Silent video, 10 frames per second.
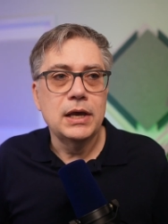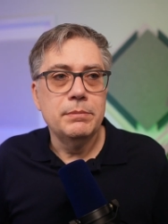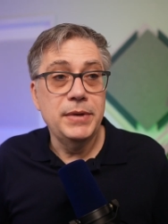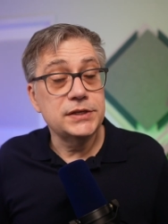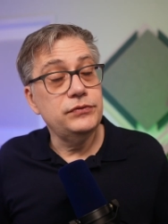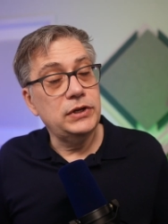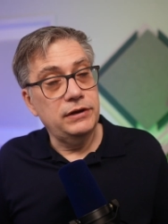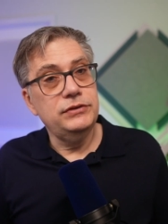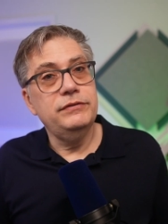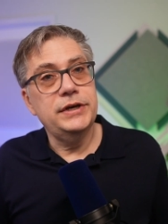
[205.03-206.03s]
Max for
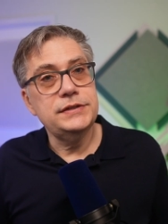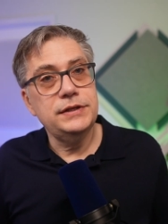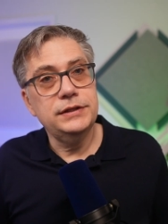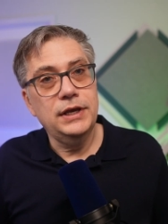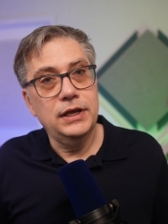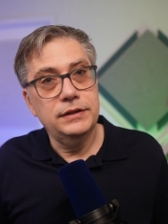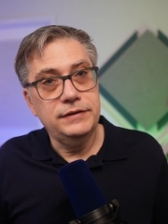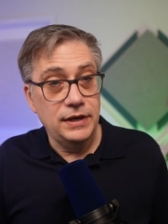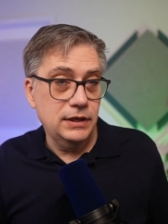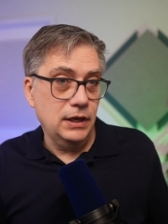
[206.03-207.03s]
Live device that can
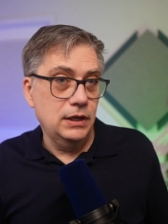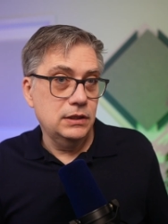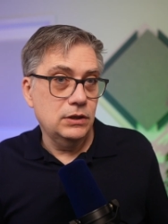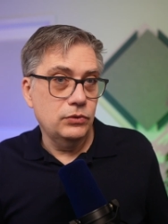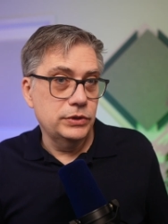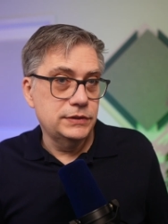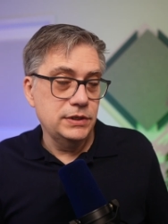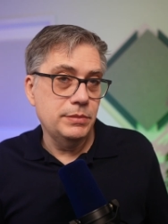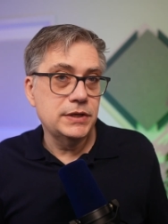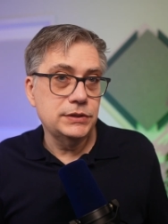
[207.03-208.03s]
take in
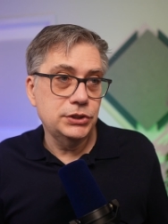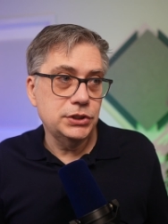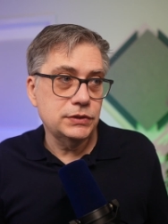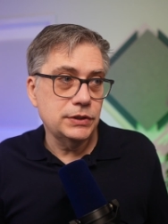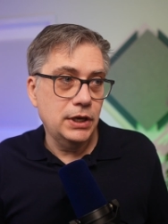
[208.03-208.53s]
OSC messages